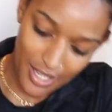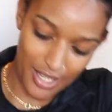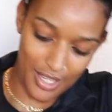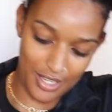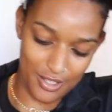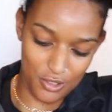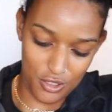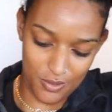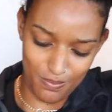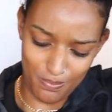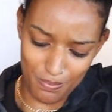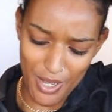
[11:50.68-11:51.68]
and
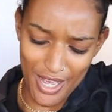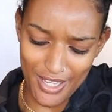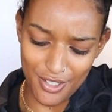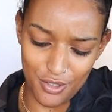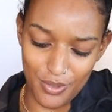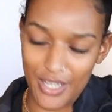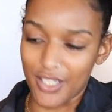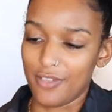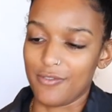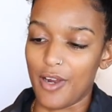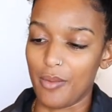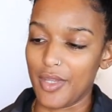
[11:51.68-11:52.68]
just buy it directly
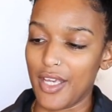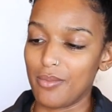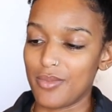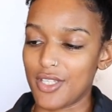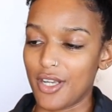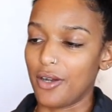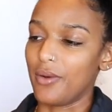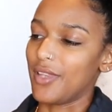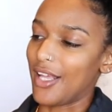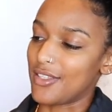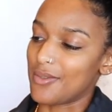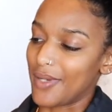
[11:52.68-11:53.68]
from them. So
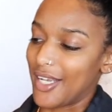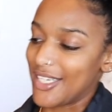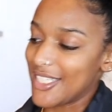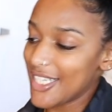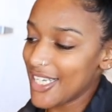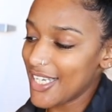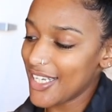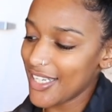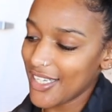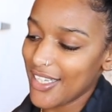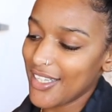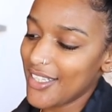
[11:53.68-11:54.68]
that's what I
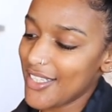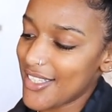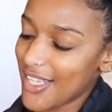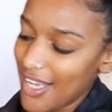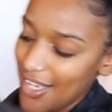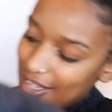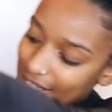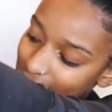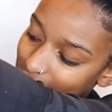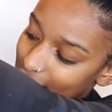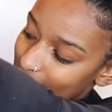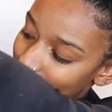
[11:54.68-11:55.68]
did in this
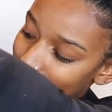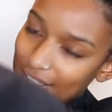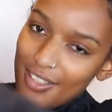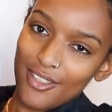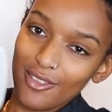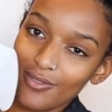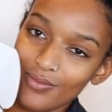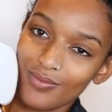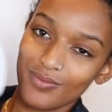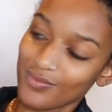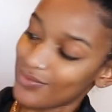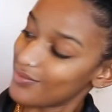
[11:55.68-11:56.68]
case.
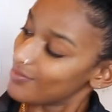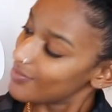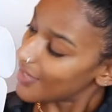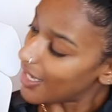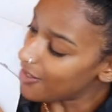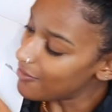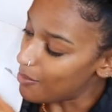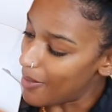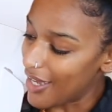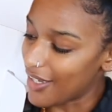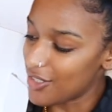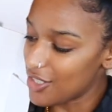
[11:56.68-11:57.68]
I love the
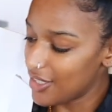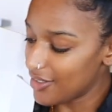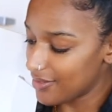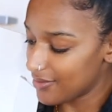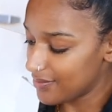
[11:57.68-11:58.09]
packaging.